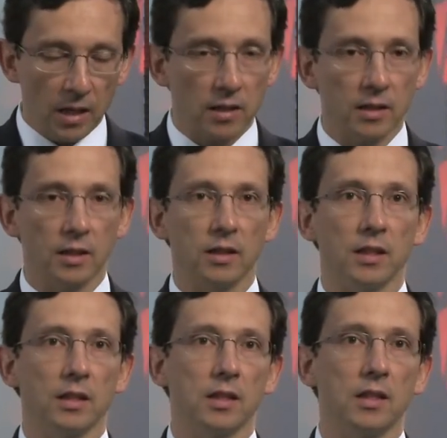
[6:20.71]

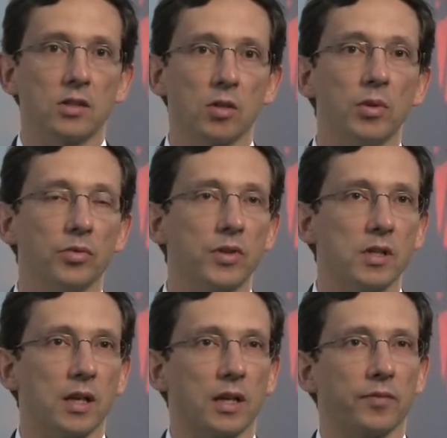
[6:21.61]
the summit
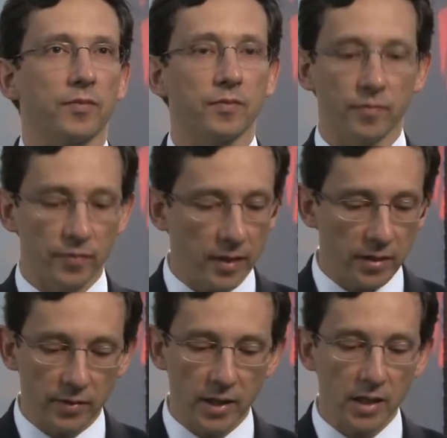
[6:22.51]
offers like a
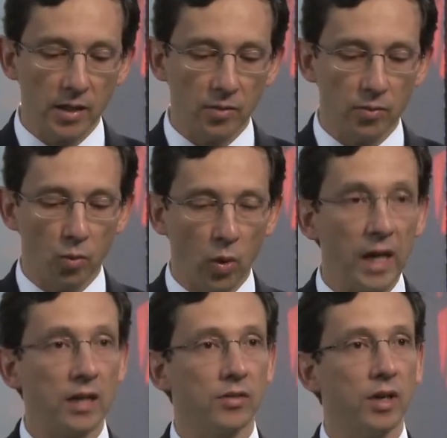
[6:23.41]
very
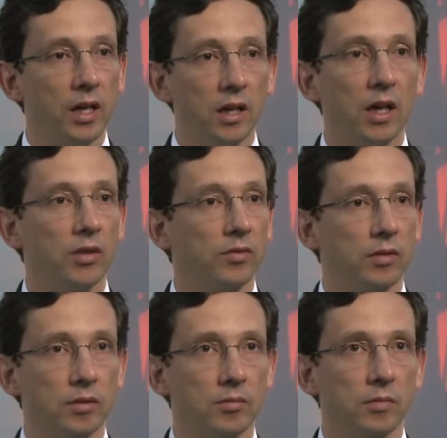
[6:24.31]
wide array
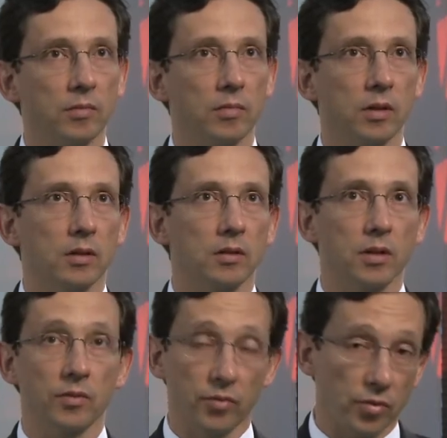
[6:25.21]
and
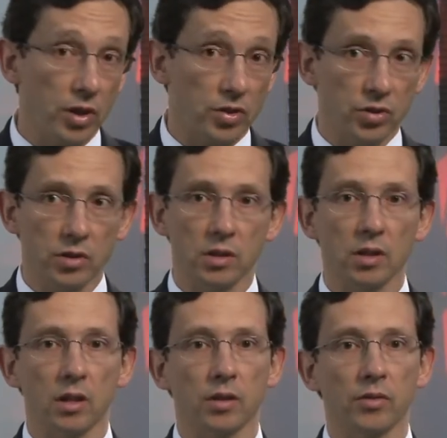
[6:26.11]
rich
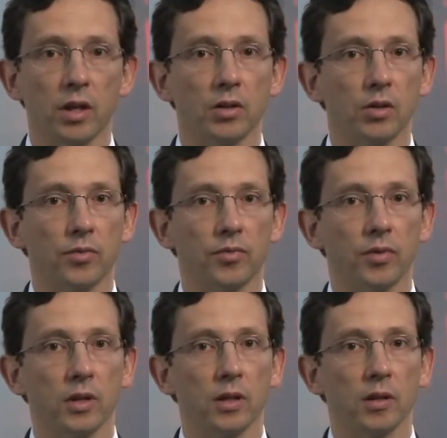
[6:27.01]
array of
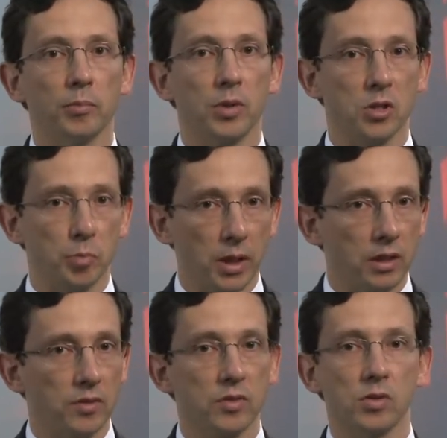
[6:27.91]

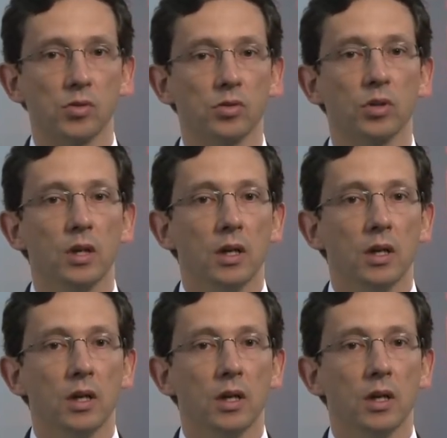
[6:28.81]
perspectives to